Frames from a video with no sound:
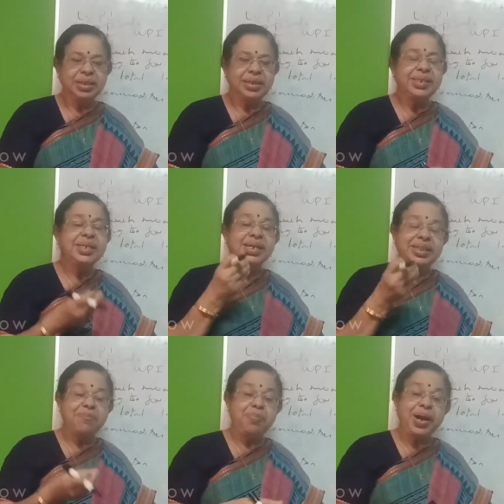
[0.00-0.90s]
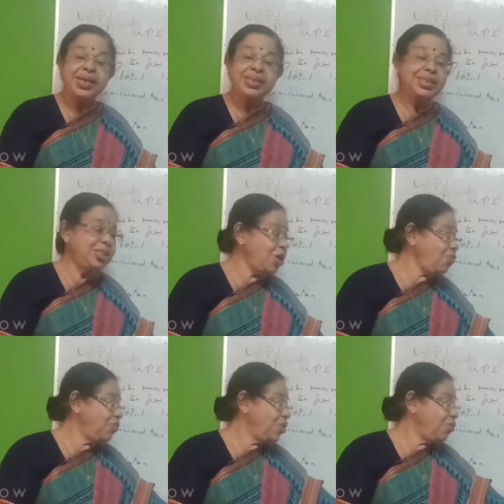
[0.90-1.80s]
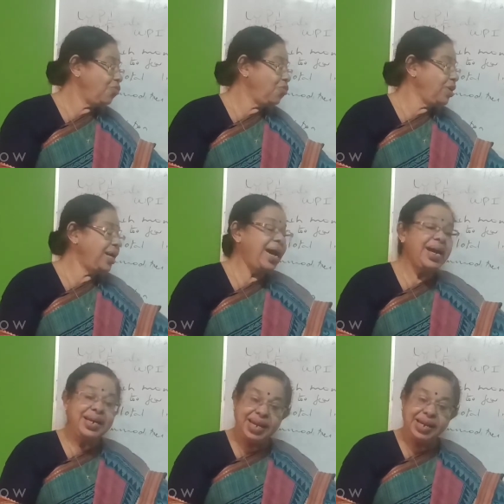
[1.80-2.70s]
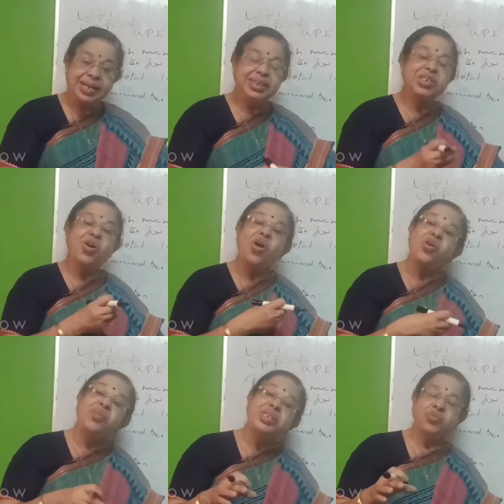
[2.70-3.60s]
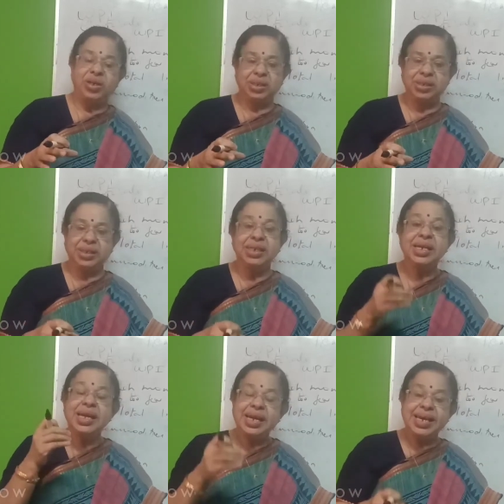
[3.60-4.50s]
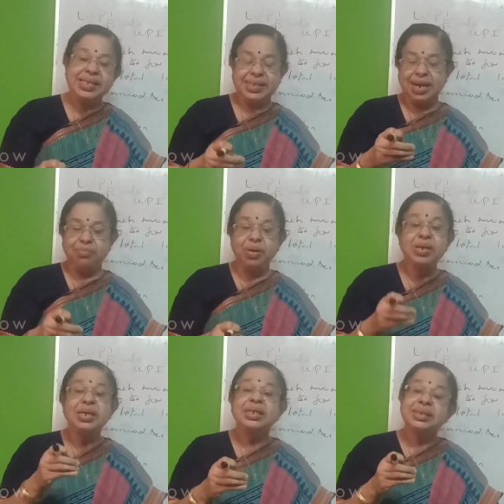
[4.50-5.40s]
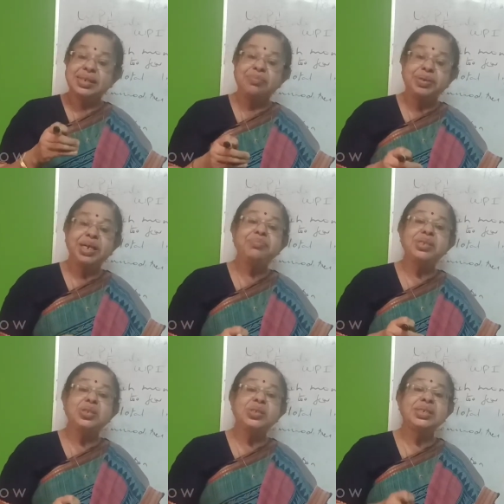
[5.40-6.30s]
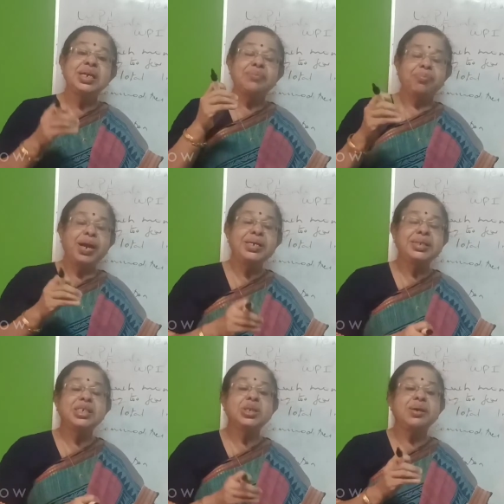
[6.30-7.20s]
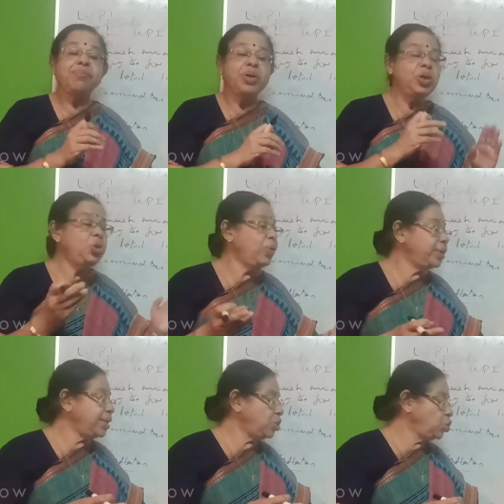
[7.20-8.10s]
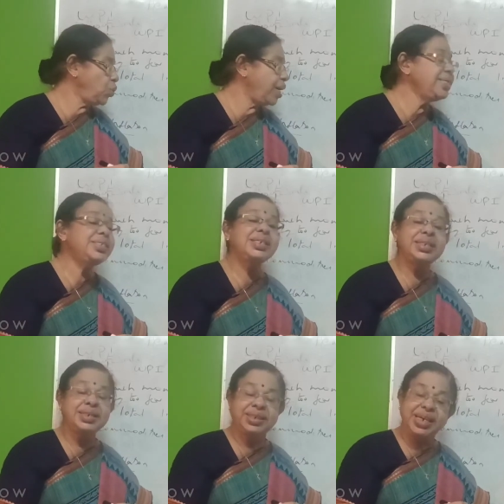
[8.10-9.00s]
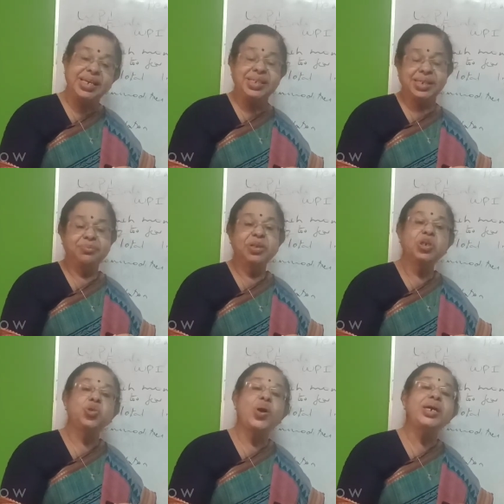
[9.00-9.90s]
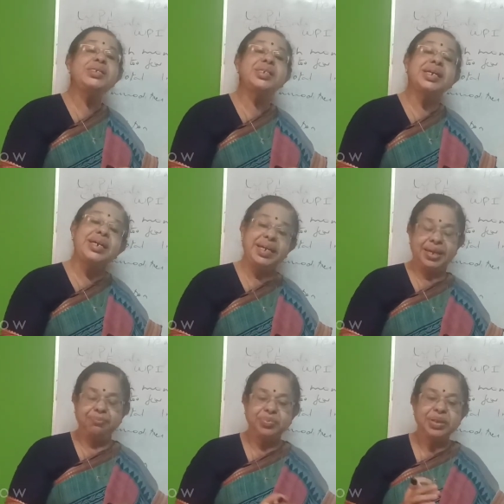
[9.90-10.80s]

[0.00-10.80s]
That is the prices of food and energy always fluctuating. Example, sometimes this is prices do, that is twice the change twice a day.